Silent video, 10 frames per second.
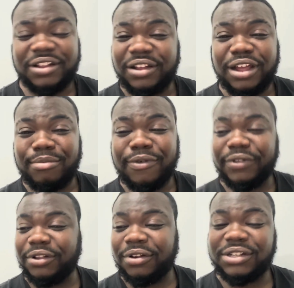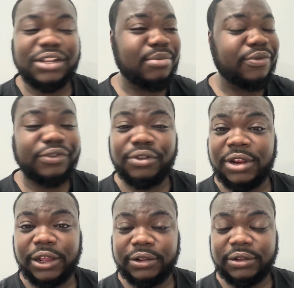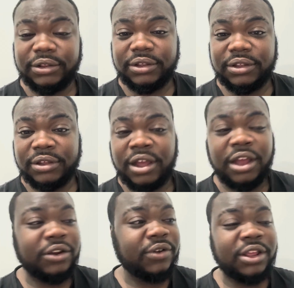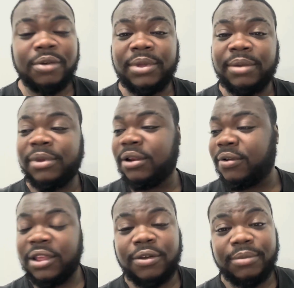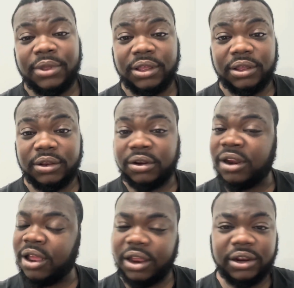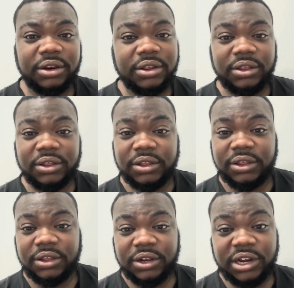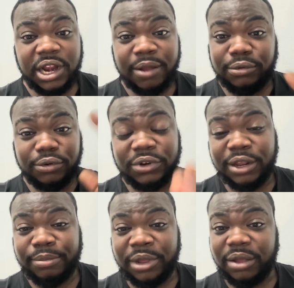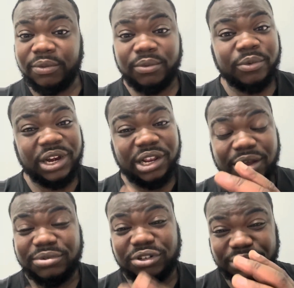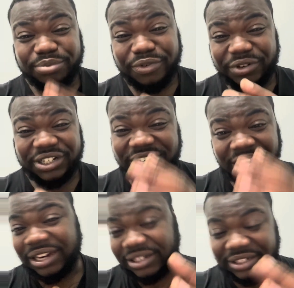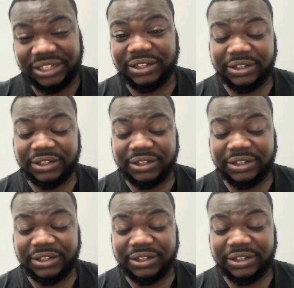come over to do this, come over to do that. I don't want to help him, he don't want to help me. Nah. I'm talking about when it comes to spirituality.